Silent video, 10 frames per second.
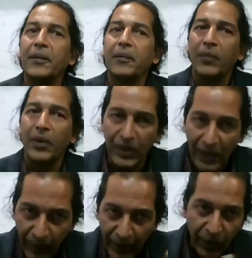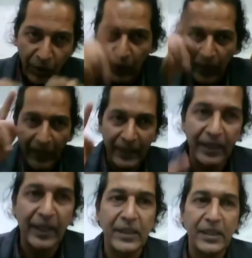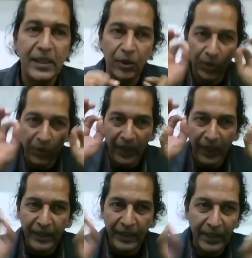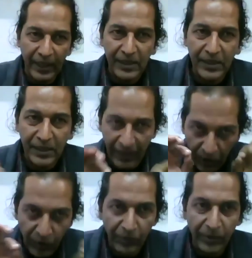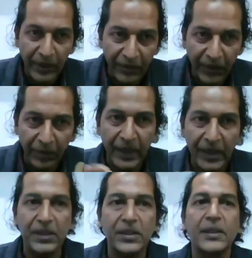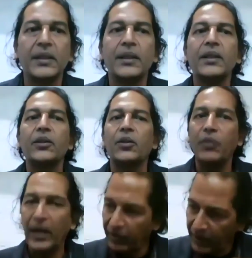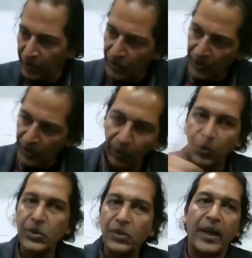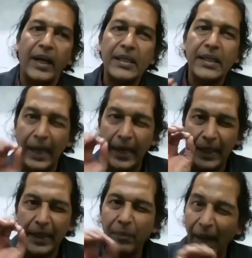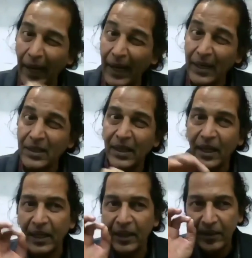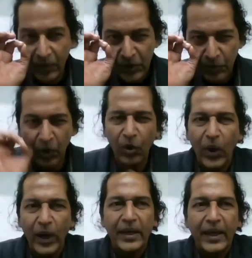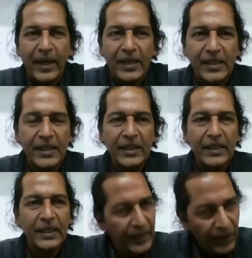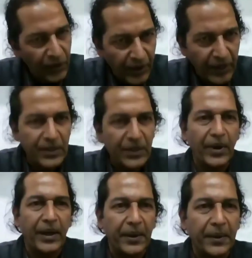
Because that's when they go to hide their eggs. They go to their little nests. They go to different places. So whenever you see rows of ants carrying, black ants carrying small white eggs, it's rain.